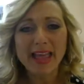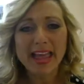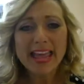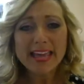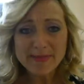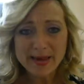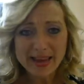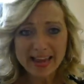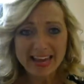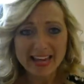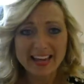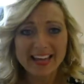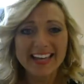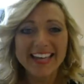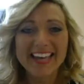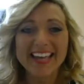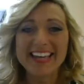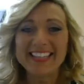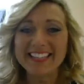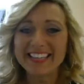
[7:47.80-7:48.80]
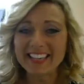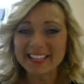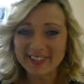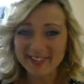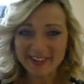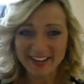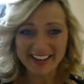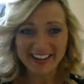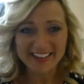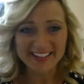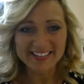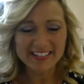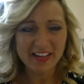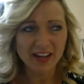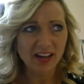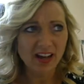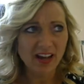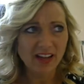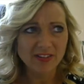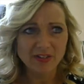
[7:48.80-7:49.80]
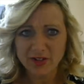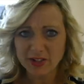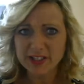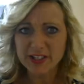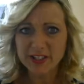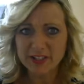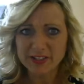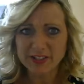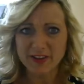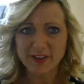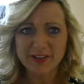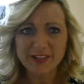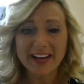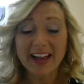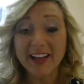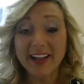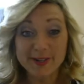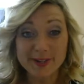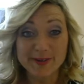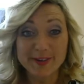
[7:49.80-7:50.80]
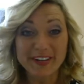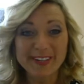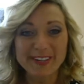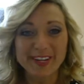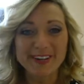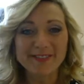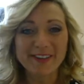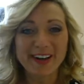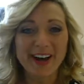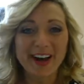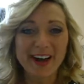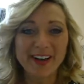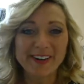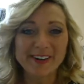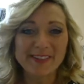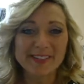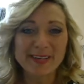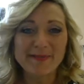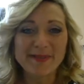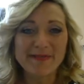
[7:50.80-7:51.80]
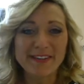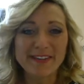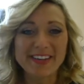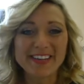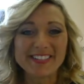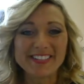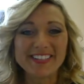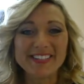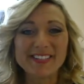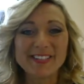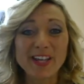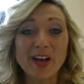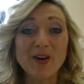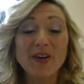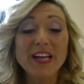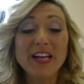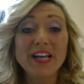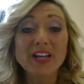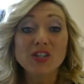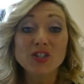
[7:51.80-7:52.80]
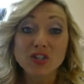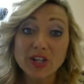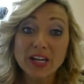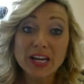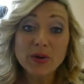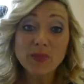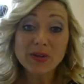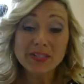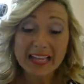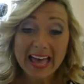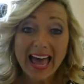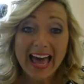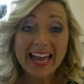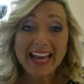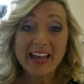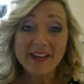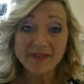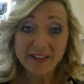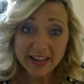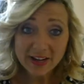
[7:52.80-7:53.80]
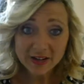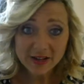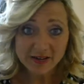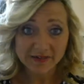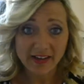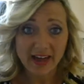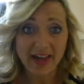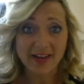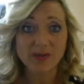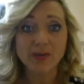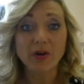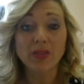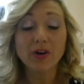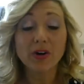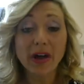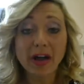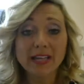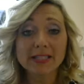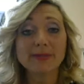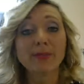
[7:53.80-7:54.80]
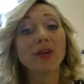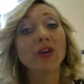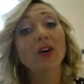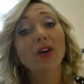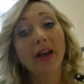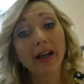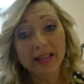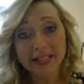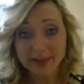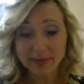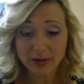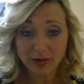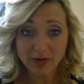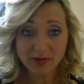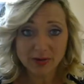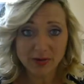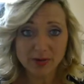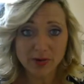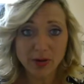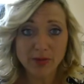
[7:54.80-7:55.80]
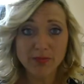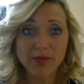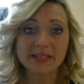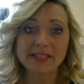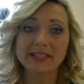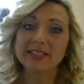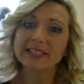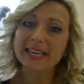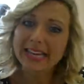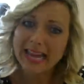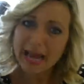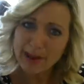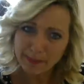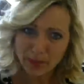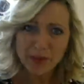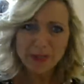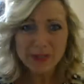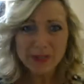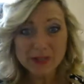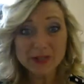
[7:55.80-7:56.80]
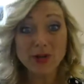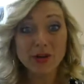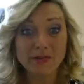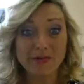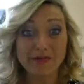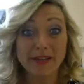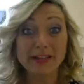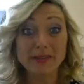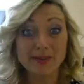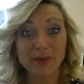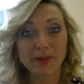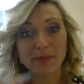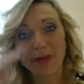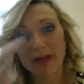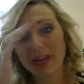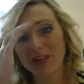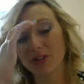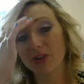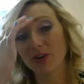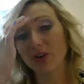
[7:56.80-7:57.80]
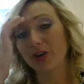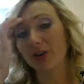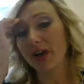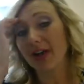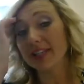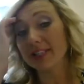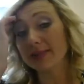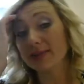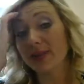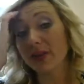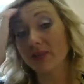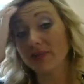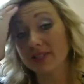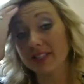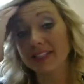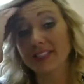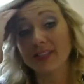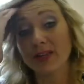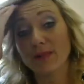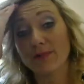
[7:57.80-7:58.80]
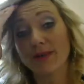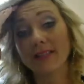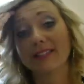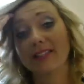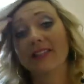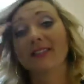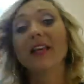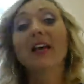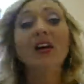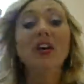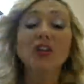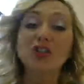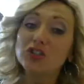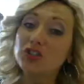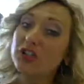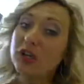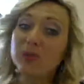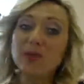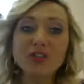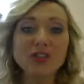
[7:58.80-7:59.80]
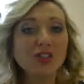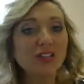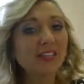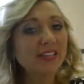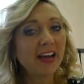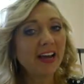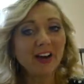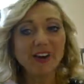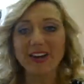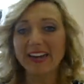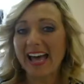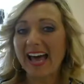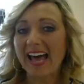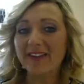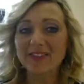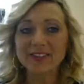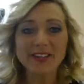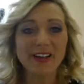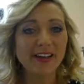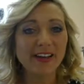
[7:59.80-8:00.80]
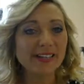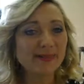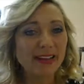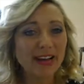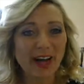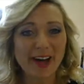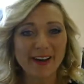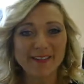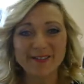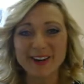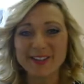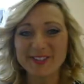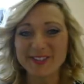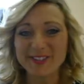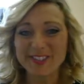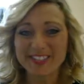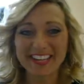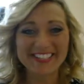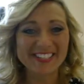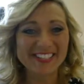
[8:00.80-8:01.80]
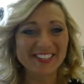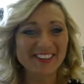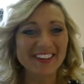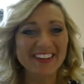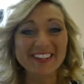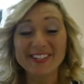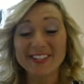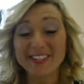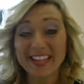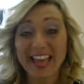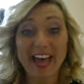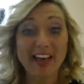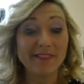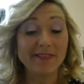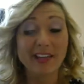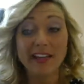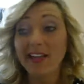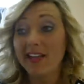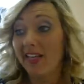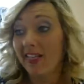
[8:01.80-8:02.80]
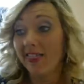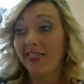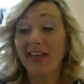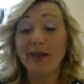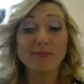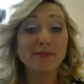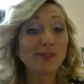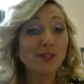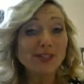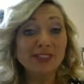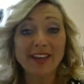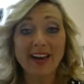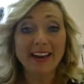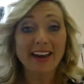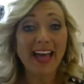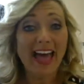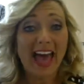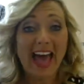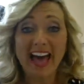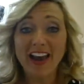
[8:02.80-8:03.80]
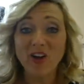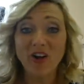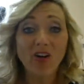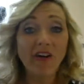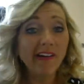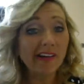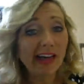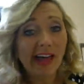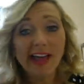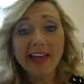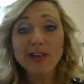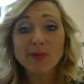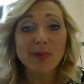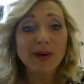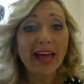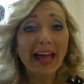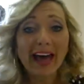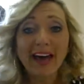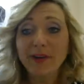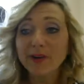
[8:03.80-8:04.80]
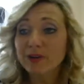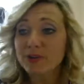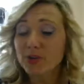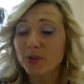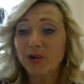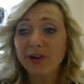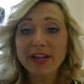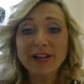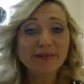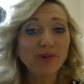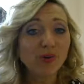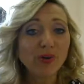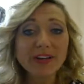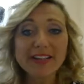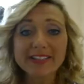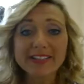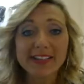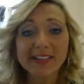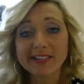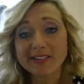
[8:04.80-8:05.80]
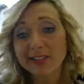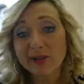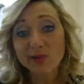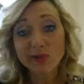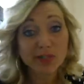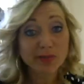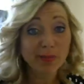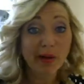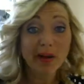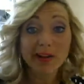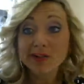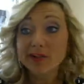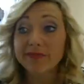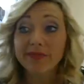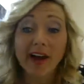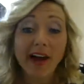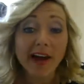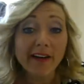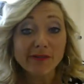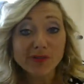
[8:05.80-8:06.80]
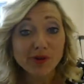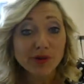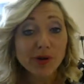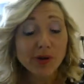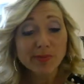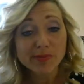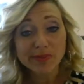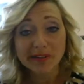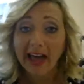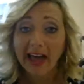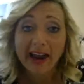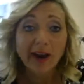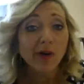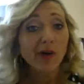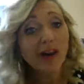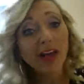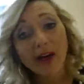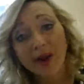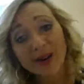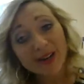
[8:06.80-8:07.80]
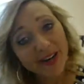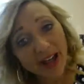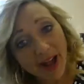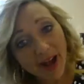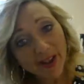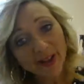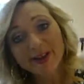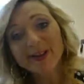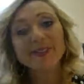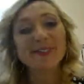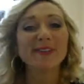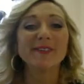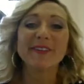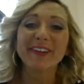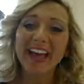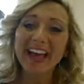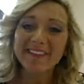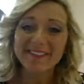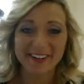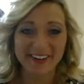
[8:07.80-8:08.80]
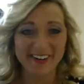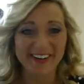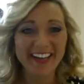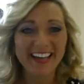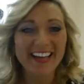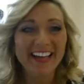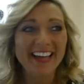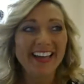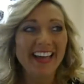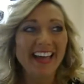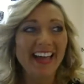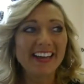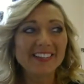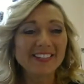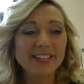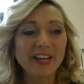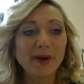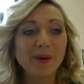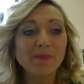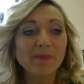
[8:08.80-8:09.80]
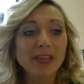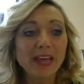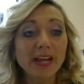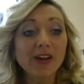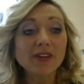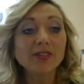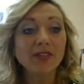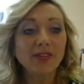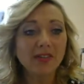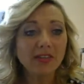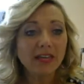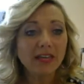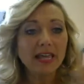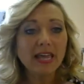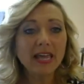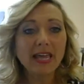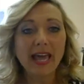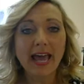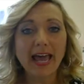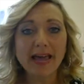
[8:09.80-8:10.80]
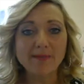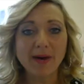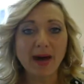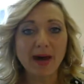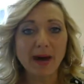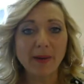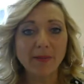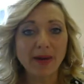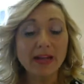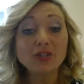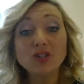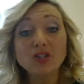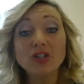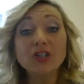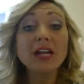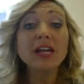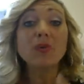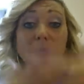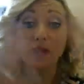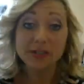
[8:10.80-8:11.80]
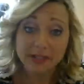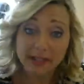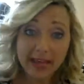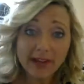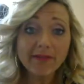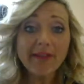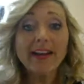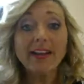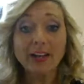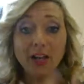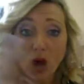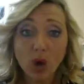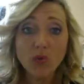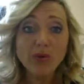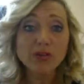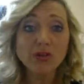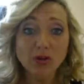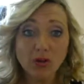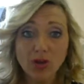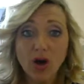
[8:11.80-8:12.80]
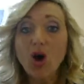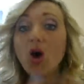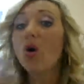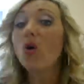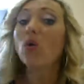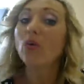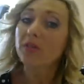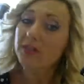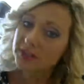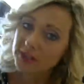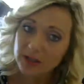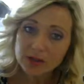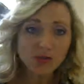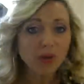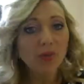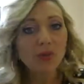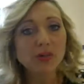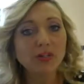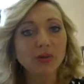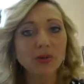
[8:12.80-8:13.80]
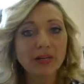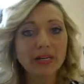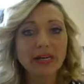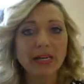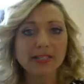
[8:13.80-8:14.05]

Amy she's a consultant, actually one of Jennifer Holler's, Amy Fentz. And so she was at a vendor event with her husband. Her husband owns his own business. And I put this on her Facebook page. So her husband owns his own business. She was there going to advertise about Operation Sunscreen and just have them just kind of add on. Hey, you want to add on 20, 40, 60, you want to sponsor 5 troops and add on $100 or whatever. And so here's the thing. He came up and she was getting ready to go into the whole, this is what we're doing.